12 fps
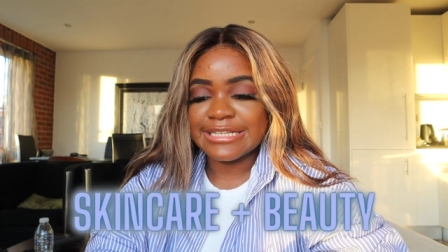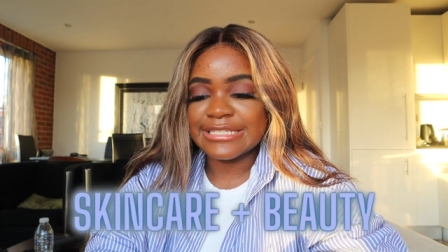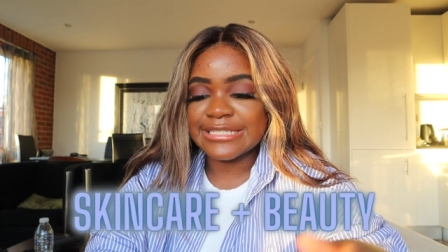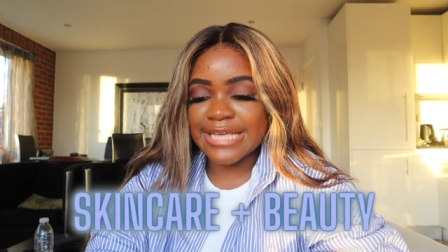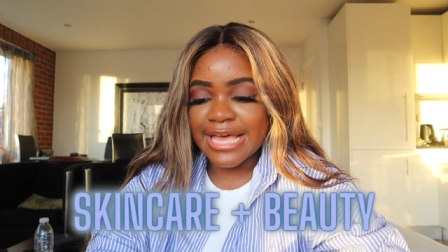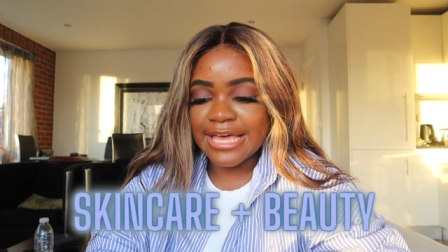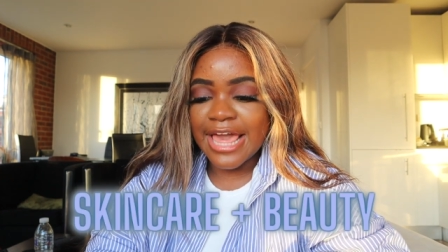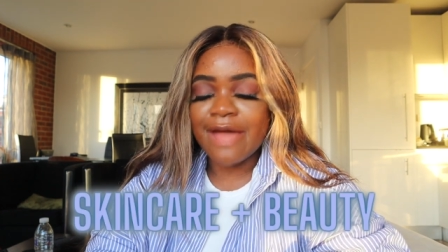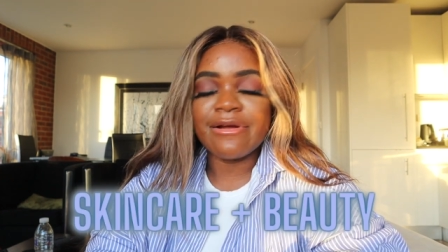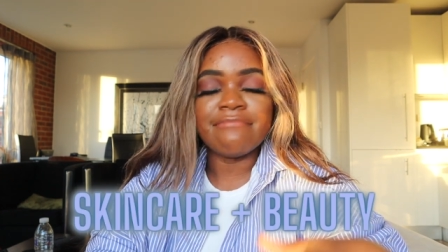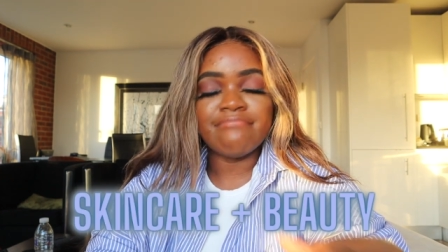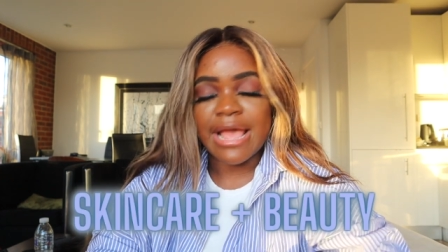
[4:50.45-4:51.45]

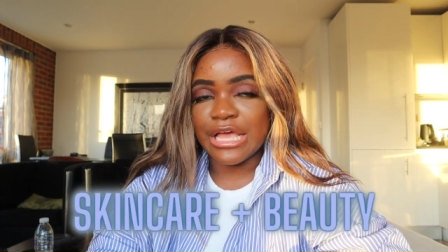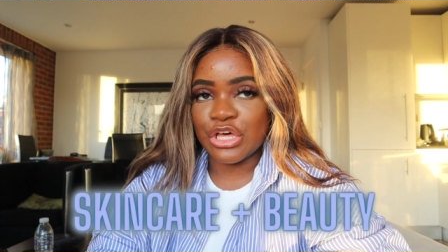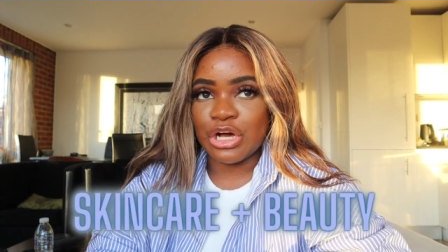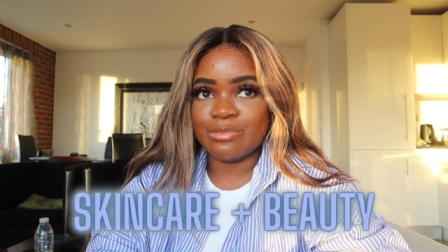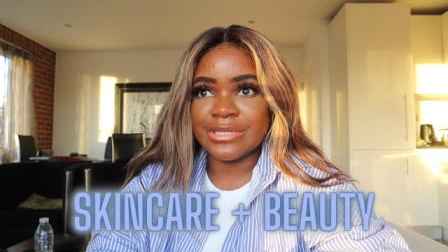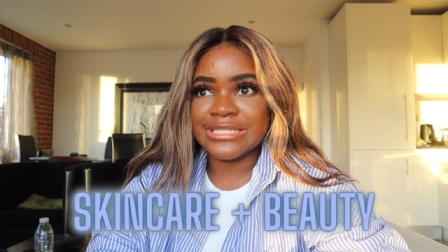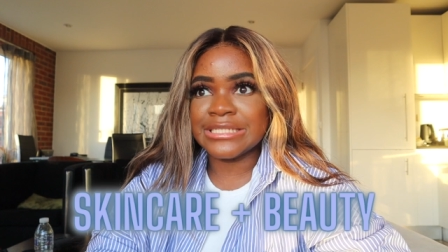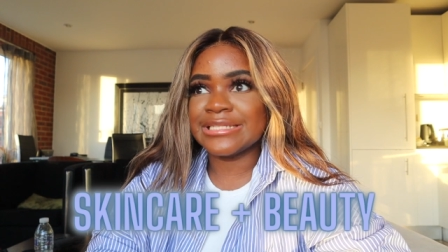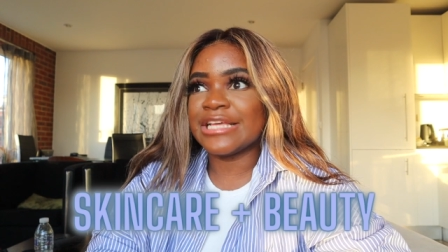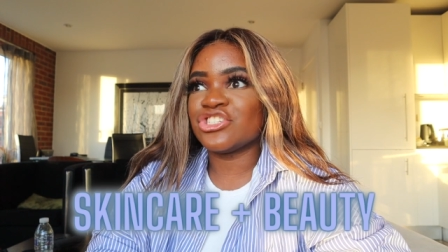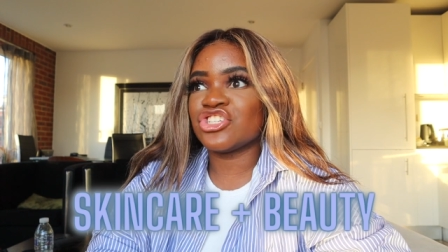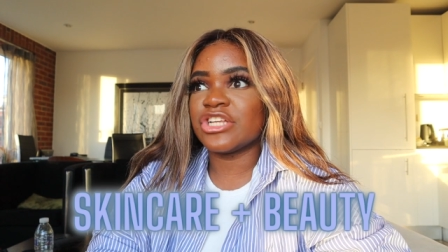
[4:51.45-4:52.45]
Skincare and makeup. This is
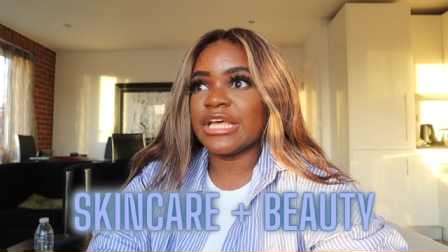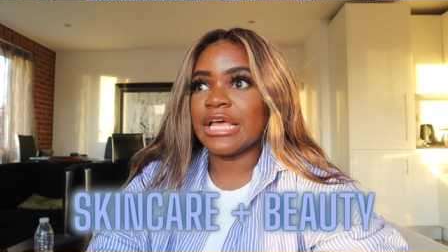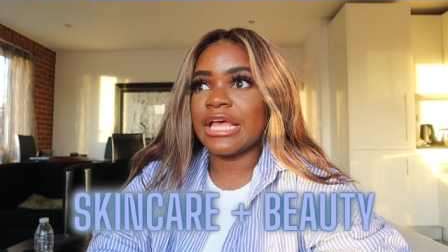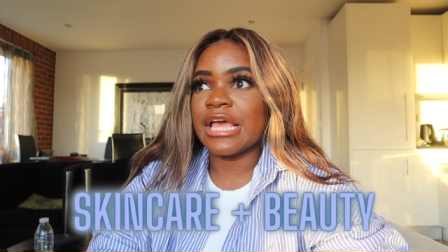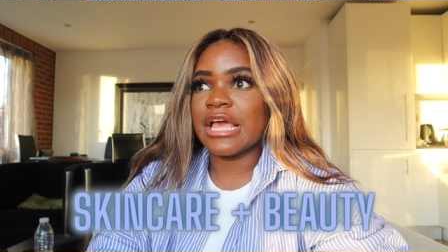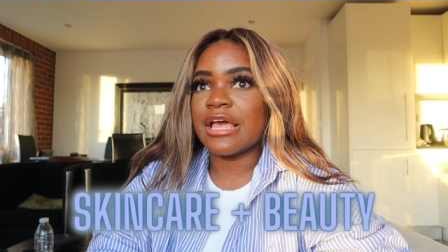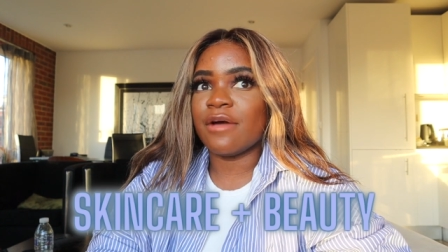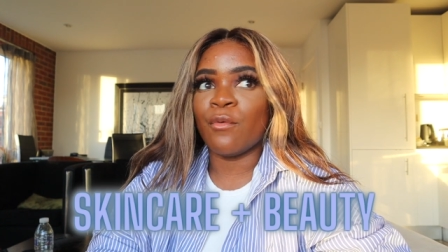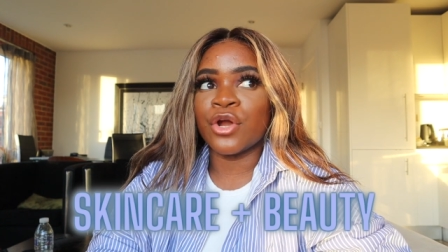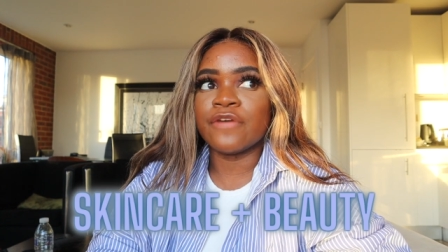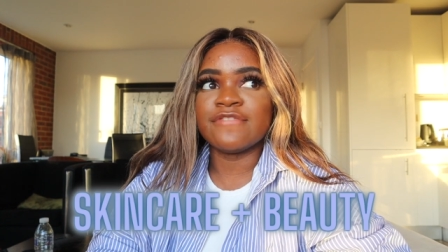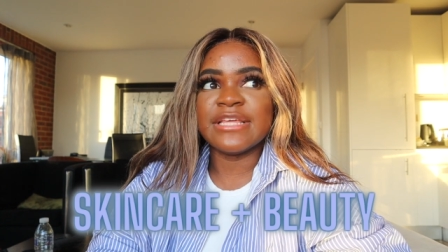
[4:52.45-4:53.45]
literally
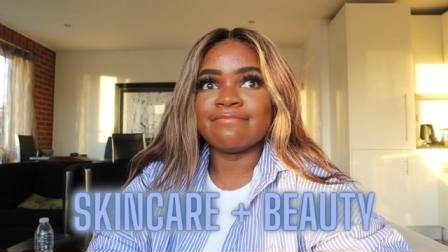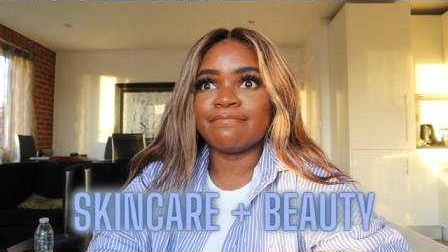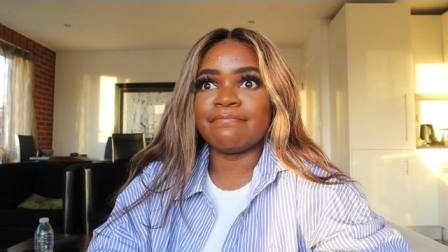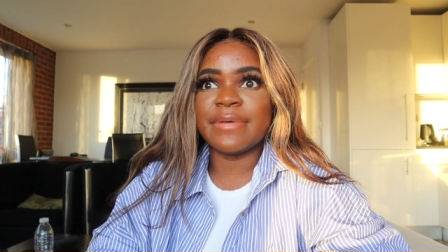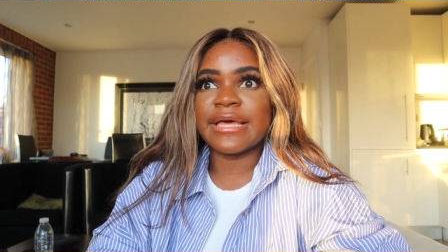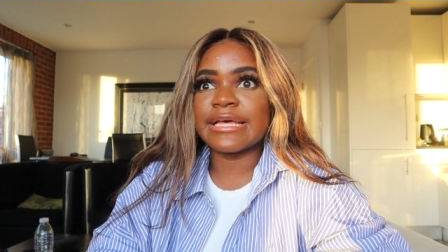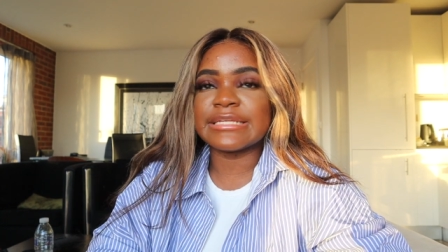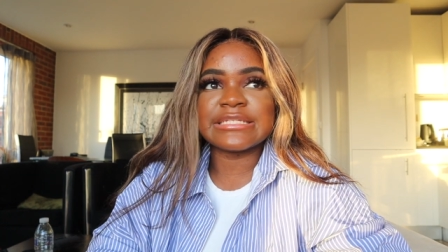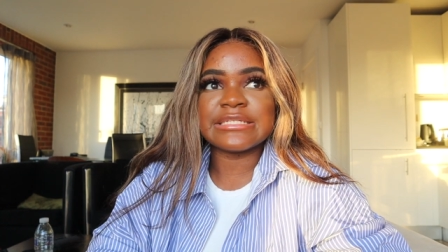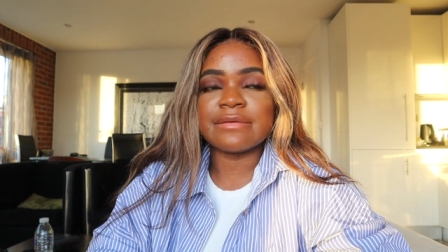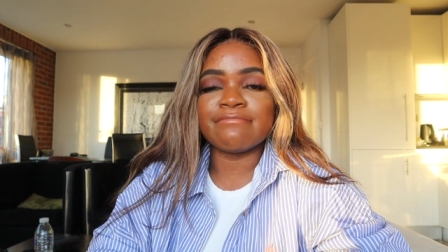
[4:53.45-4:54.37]
one of the biggest,